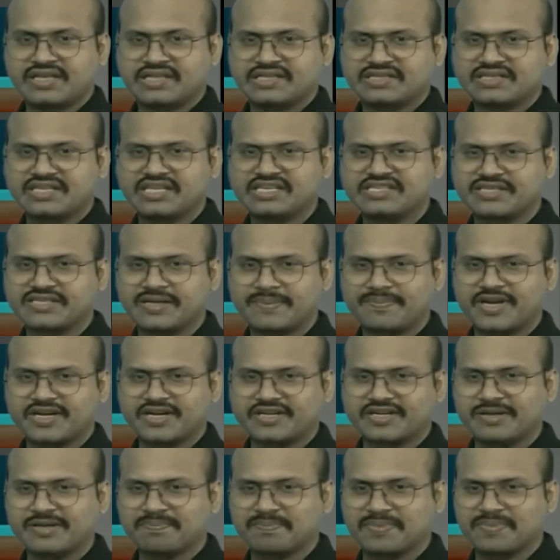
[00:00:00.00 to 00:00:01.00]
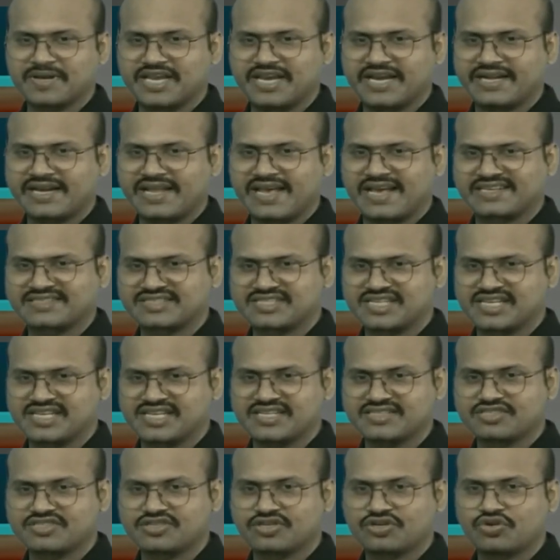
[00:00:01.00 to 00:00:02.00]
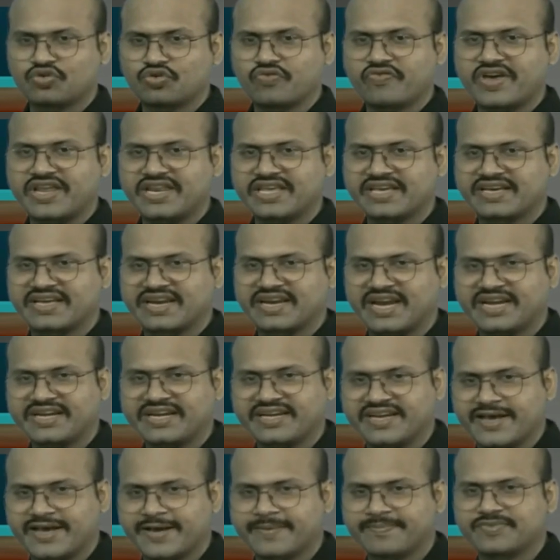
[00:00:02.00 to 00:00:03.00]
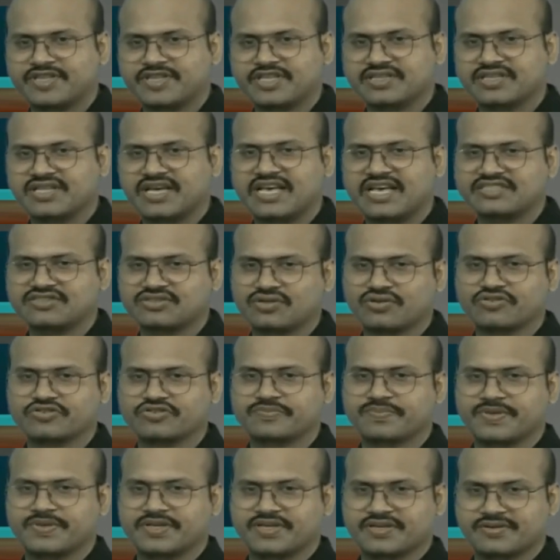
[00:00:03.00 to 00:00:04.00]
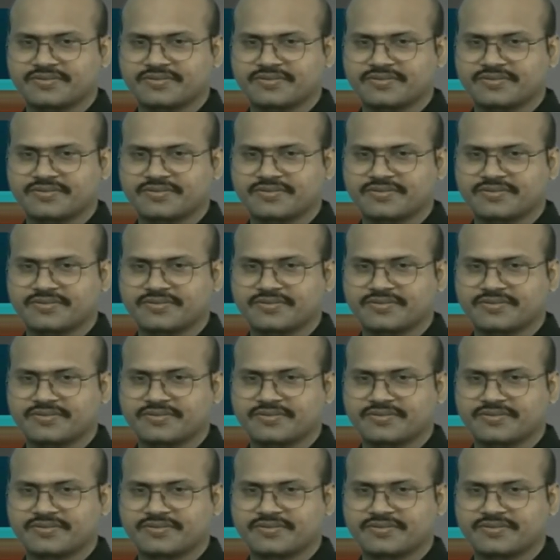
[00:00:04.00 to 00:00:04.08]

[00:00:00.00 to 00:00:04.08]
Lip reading: This subducting plate extends to very great depth in the asthenosphere.